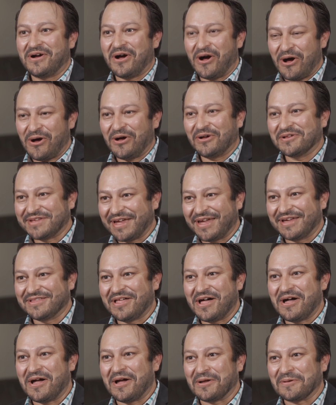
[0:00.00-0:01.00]
all day
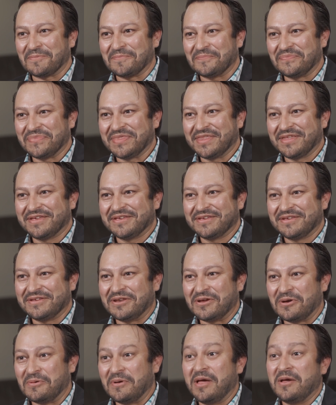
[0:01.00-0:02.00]
long, you
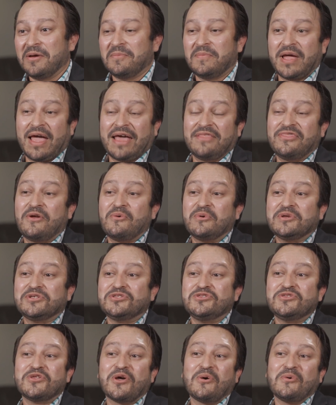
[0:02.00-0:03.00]
know? And there was
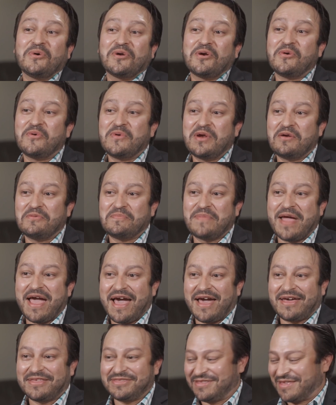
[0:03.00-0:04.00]
no career
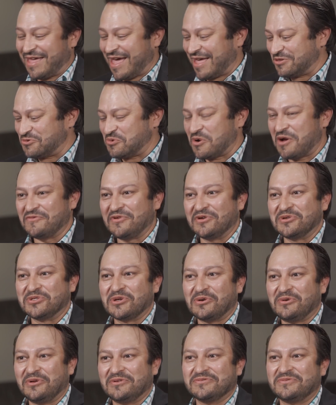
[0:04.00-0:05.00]
path at 12 years
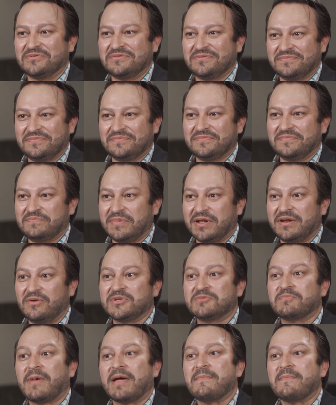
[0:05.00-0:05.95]
old, but it was